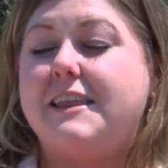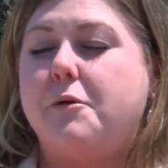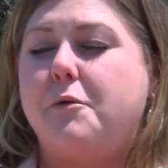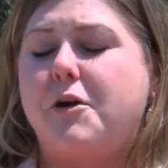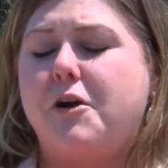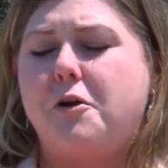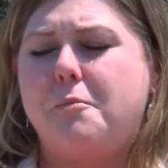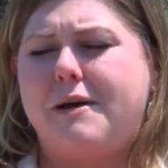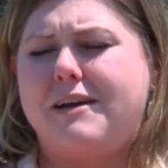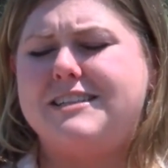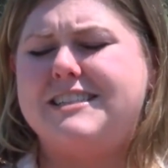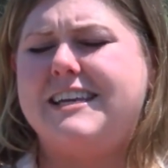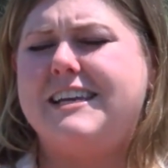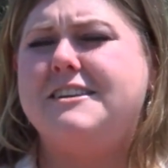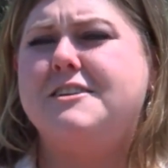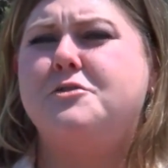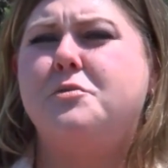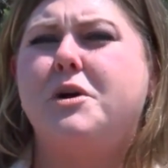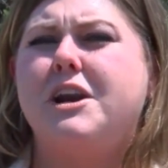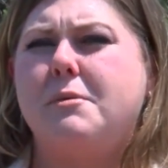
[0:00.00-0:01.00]
They were going about
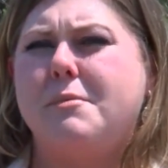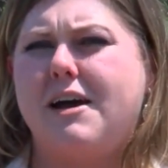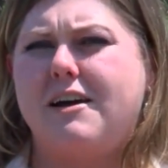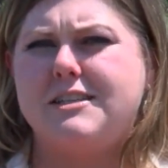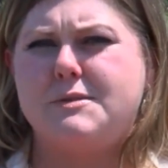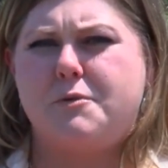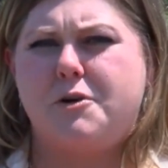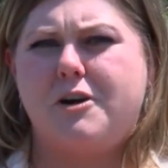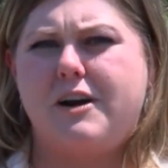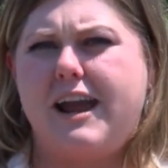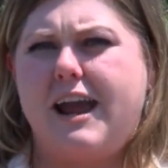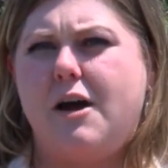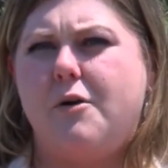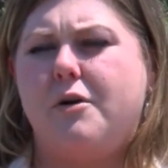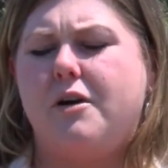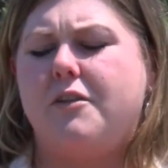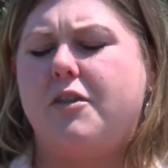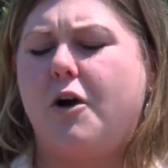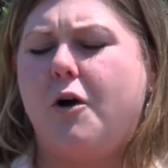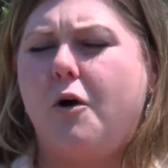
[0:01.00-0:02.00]
10 to 20 miles per
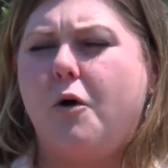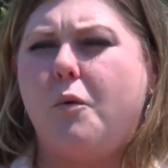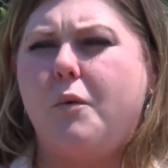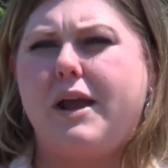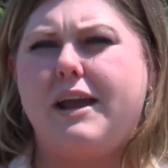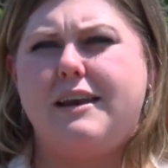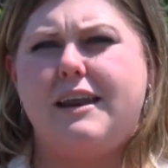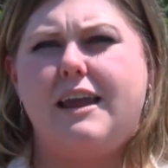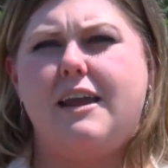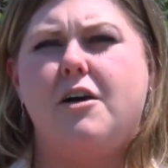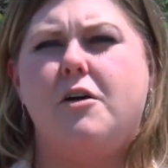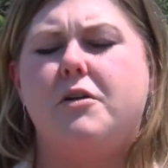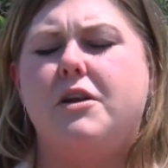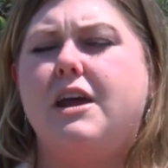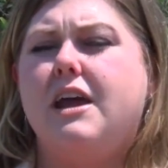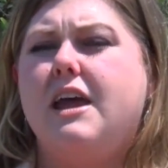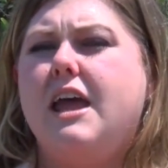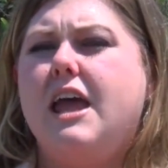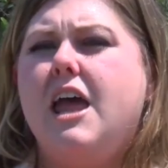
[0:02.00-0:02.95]
hour the whole way down,